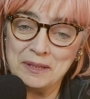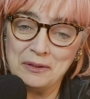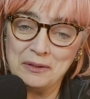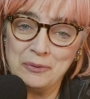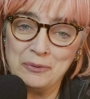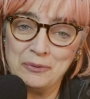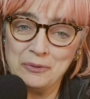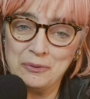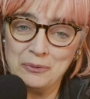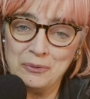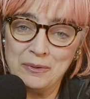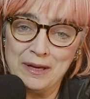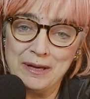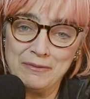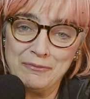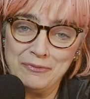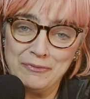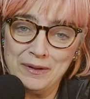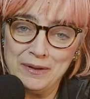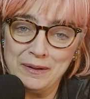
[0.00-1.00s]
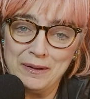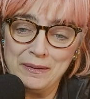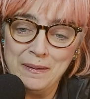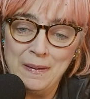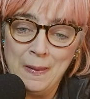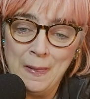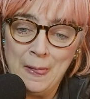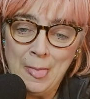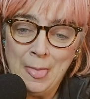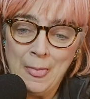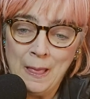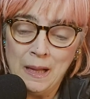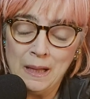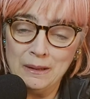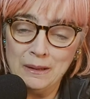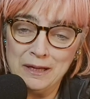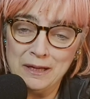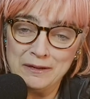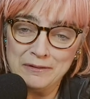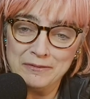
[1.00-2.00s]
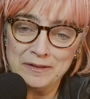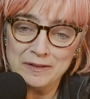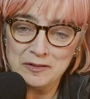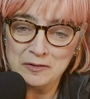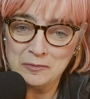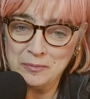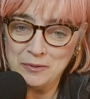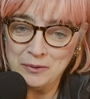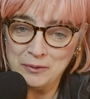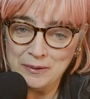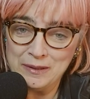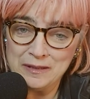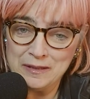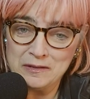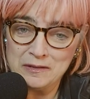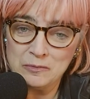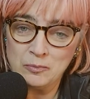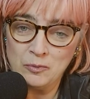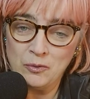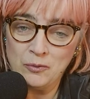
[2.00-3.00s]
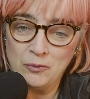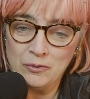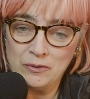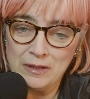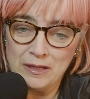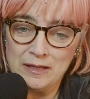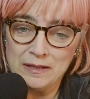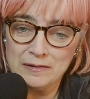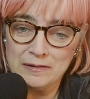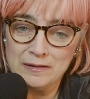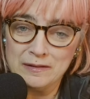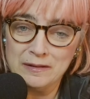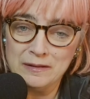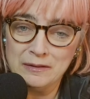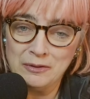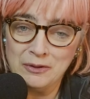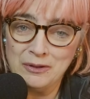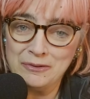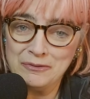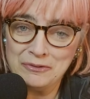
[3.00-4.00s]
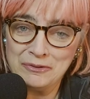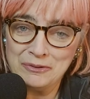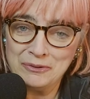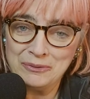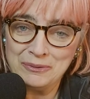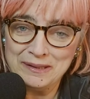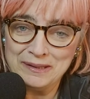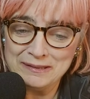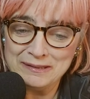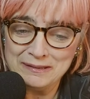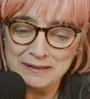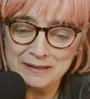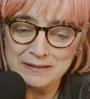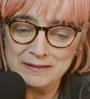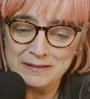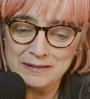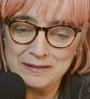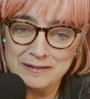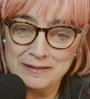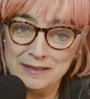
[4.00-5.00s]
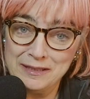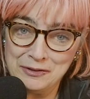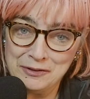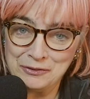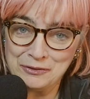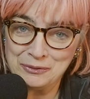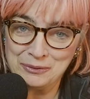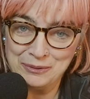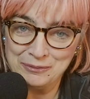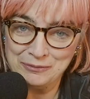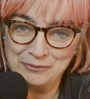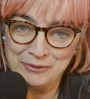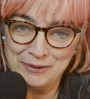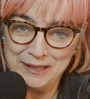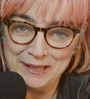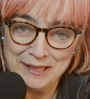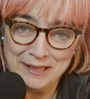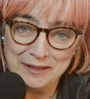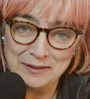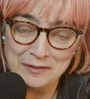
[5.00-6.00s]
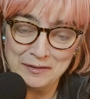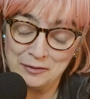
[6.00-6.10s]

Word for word: I know you have a lot of experience both as an author and as a teacher of writing.